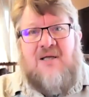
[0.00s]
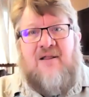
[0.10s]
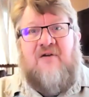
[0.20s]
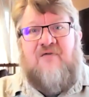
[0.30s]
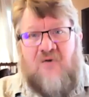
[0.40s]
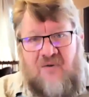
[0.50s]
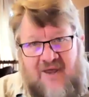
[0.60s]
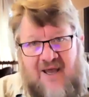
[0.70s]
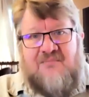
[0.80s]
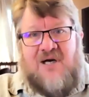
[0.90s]
Therefore,
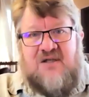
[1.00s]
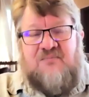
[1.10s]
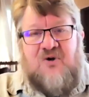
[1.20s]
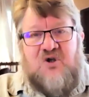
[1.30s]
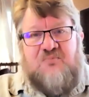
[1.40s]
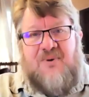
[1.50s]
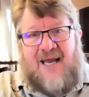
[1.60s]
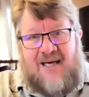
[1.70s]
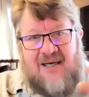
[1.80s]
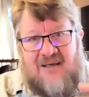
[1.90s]
they must push
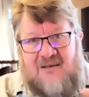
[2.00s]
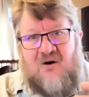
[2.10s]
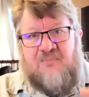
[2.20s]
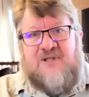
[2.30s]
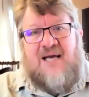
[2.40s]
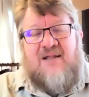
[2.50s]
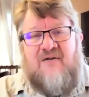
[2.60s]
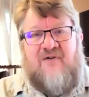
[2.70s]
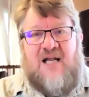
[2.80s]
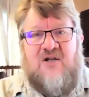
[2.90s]
back and obtain the
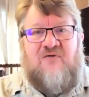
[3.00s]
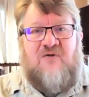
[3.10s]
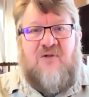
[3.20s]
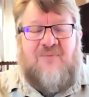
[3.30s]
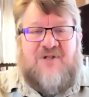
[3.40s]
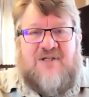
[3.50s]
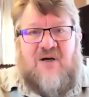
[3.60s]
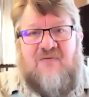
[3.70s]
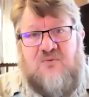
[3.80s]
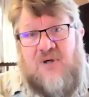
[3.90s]
value for
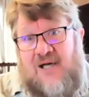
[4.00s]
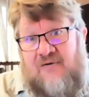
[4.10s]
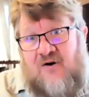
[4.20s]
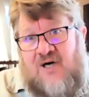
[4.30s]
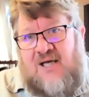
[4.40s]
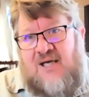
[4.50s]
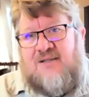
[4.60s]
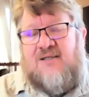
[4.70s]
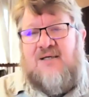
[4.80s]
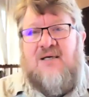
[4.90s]
themselves, whatever it is.